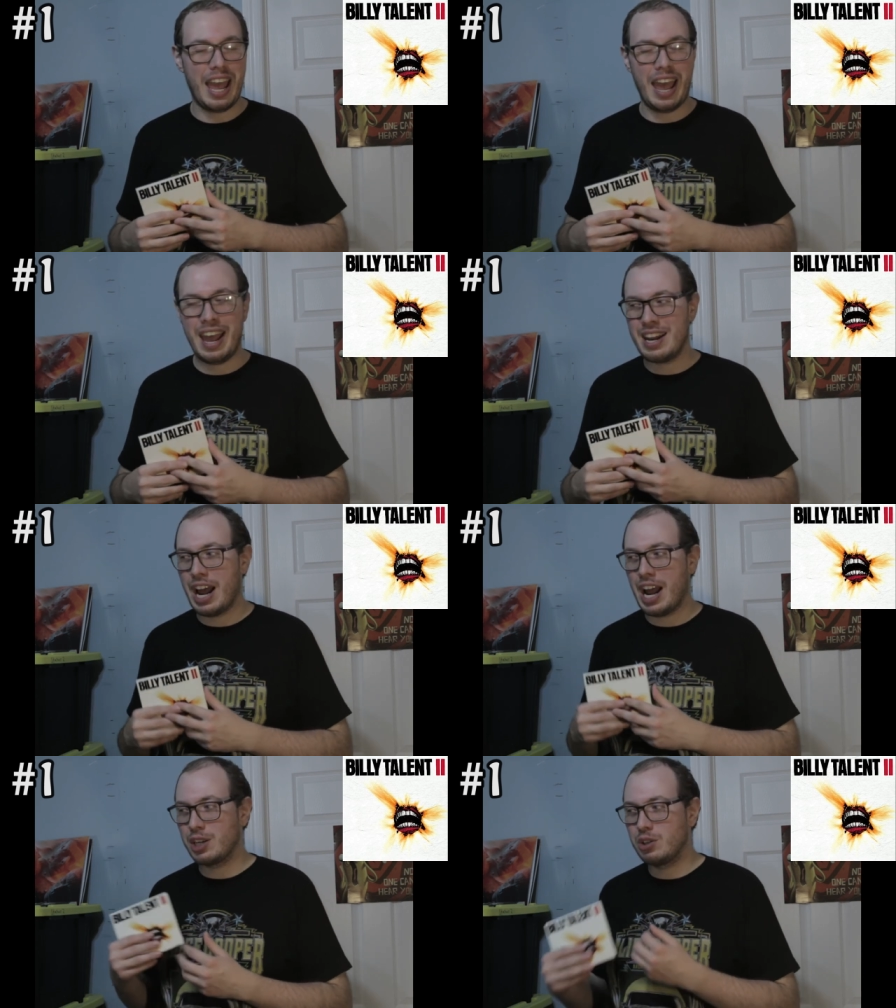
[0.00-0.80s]
and
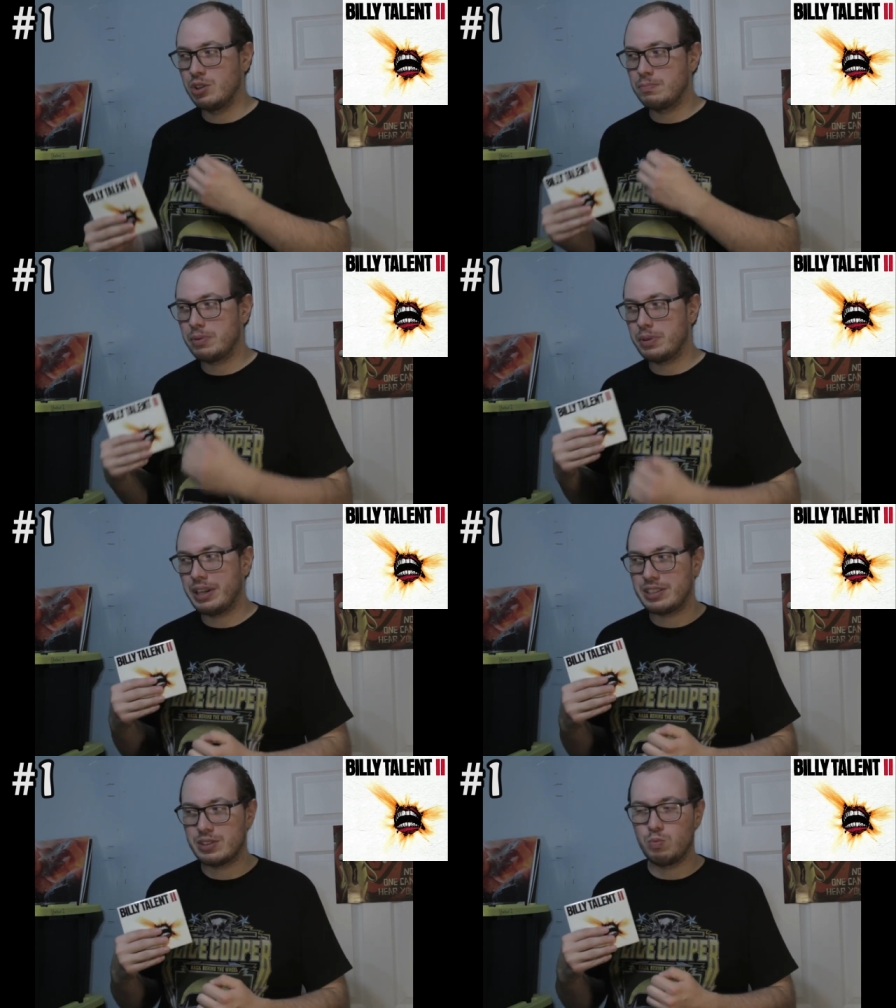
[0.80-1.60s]
I couldn't
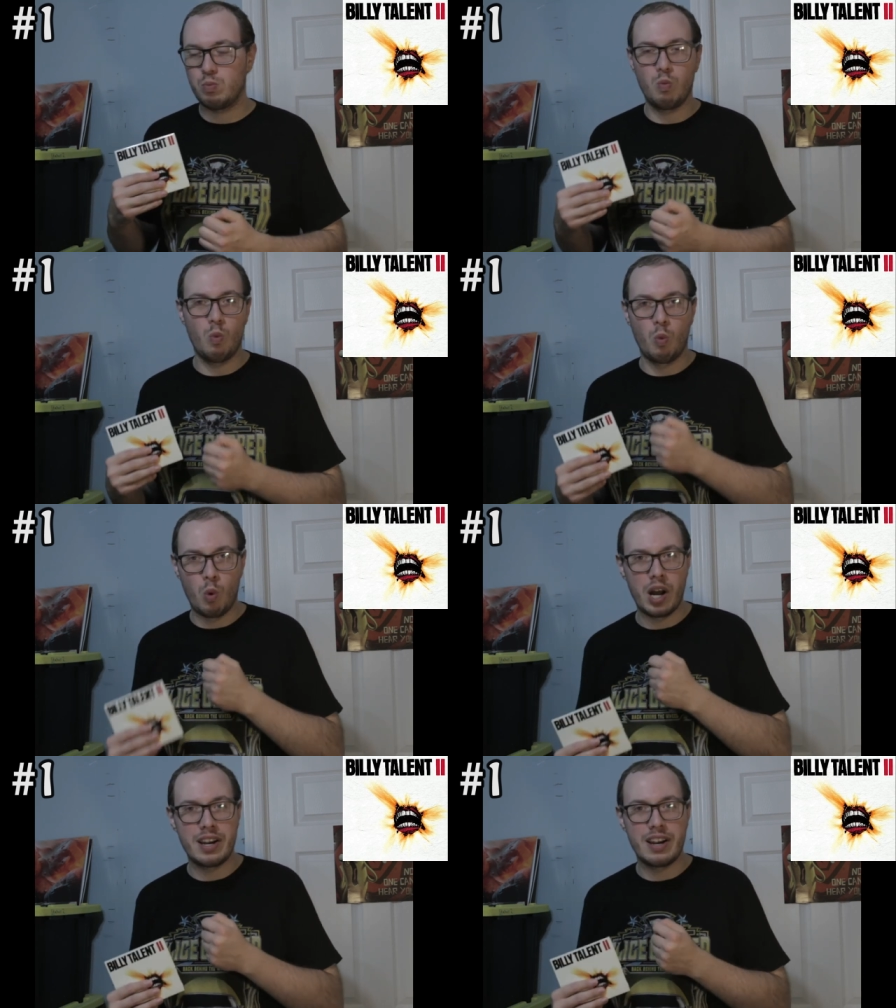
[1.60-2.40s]
place
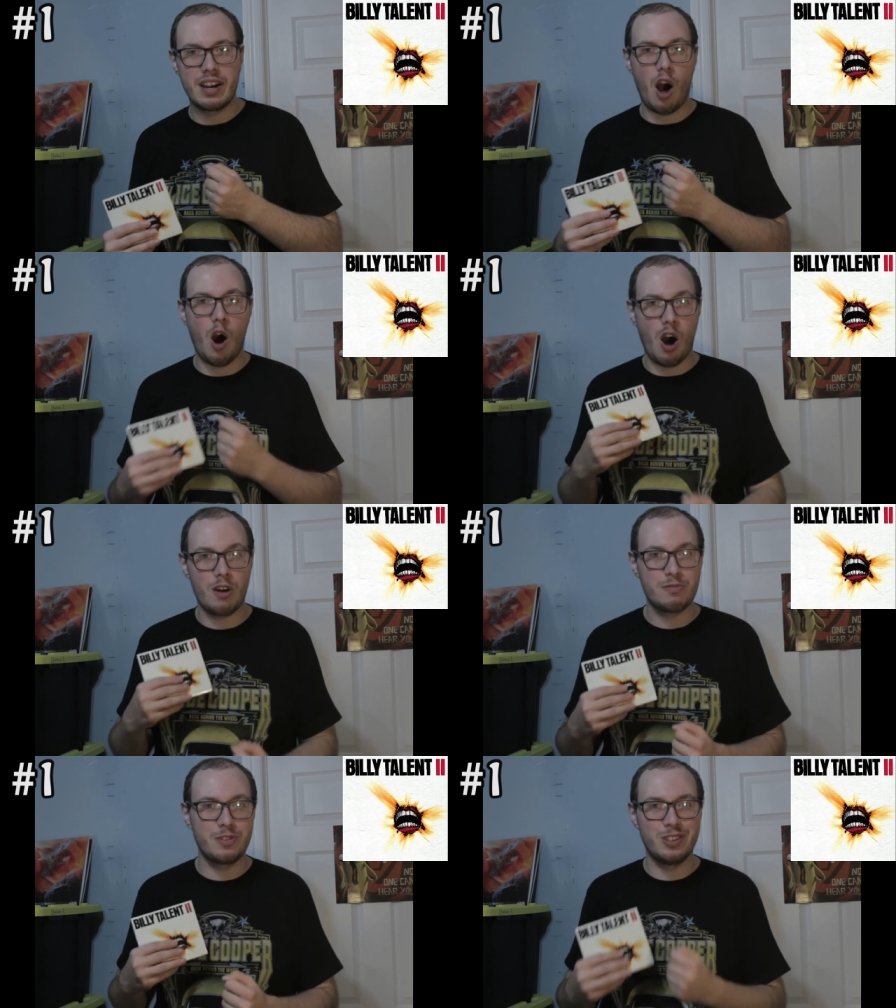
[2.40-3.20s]
one
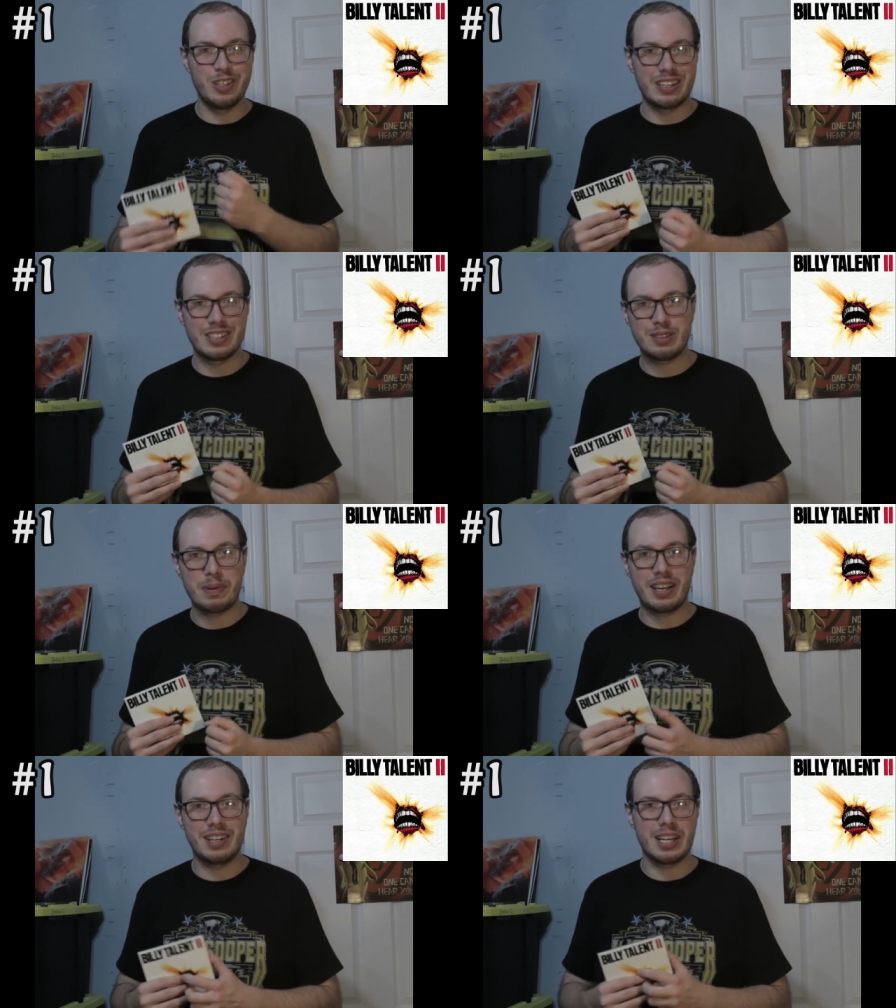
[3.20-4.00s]
off the list
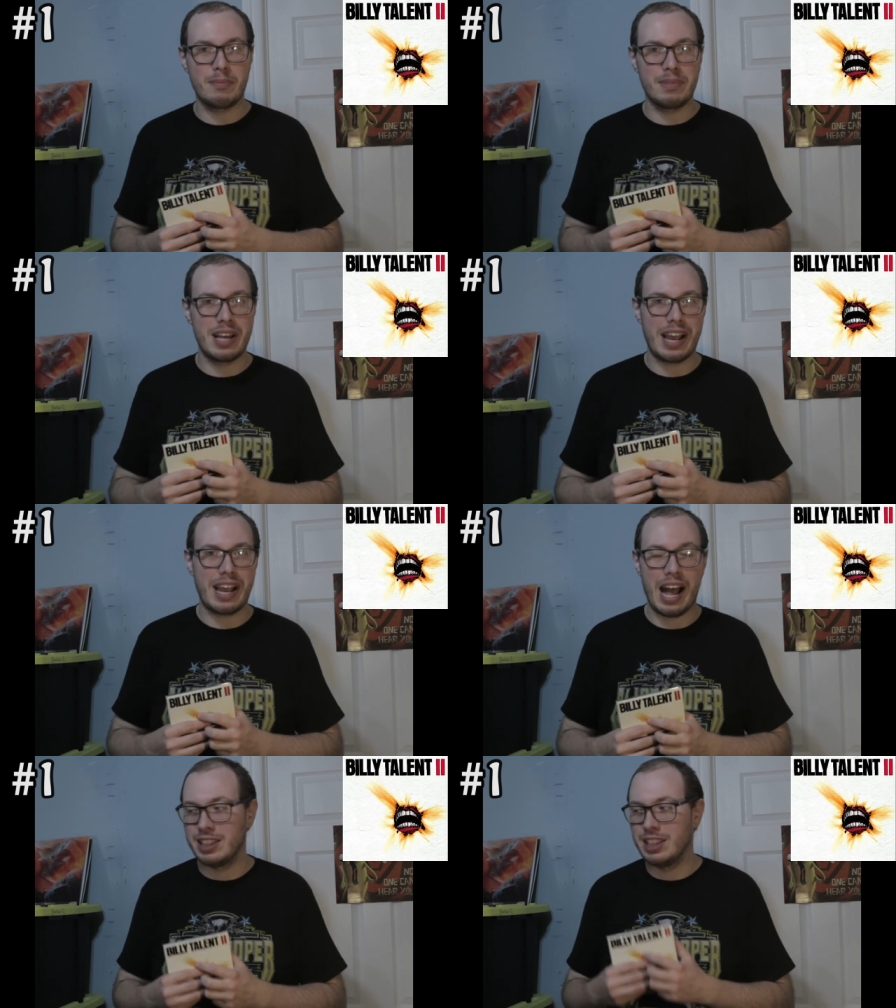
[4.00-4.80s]
because I'm like,
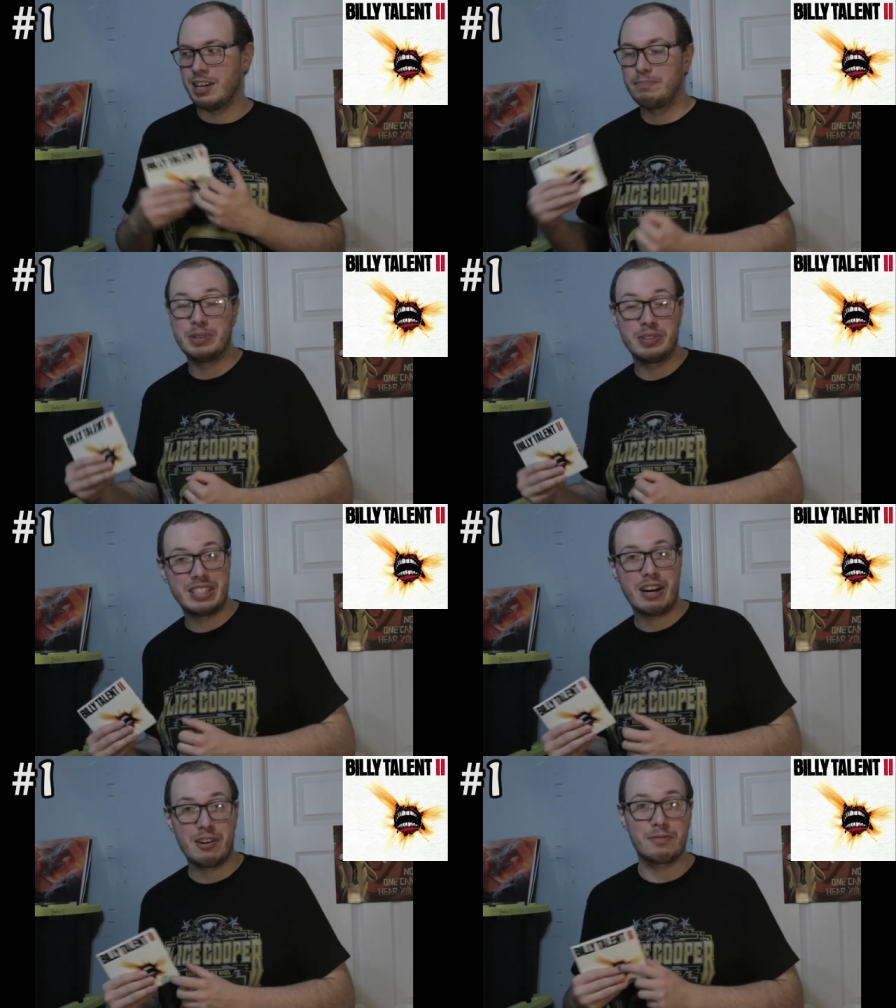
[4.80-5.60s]
I love Billy
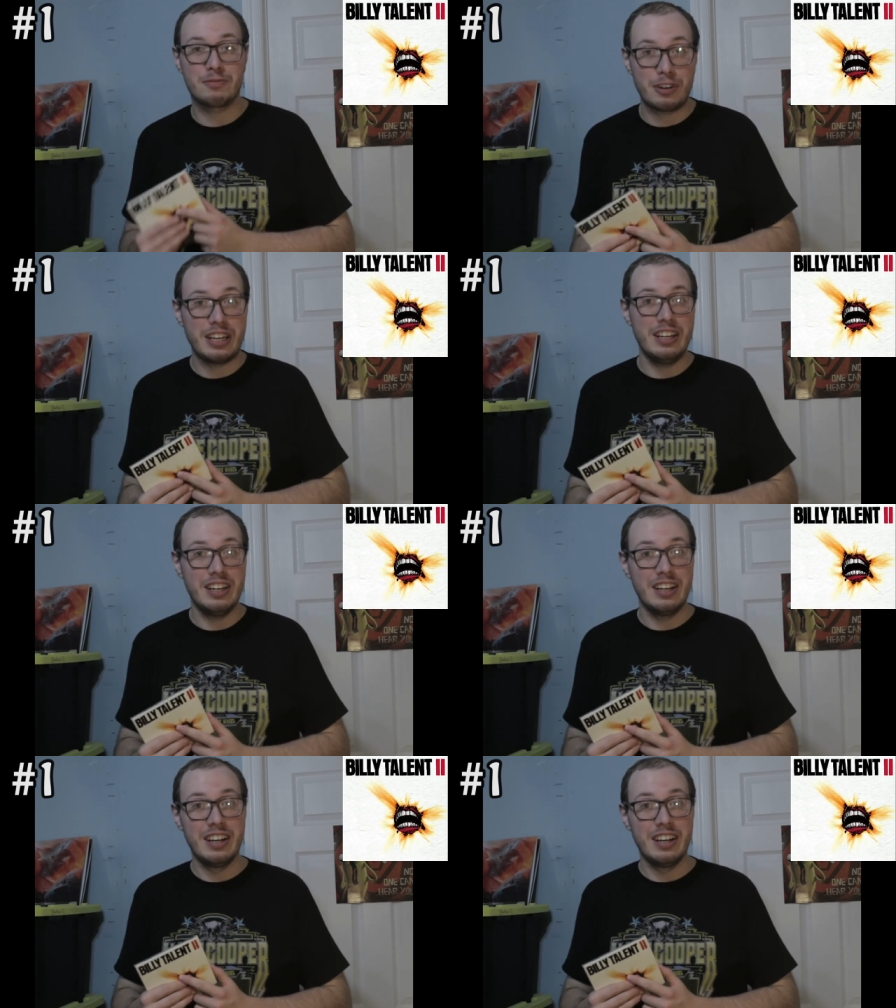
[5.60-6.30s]
Talent 3,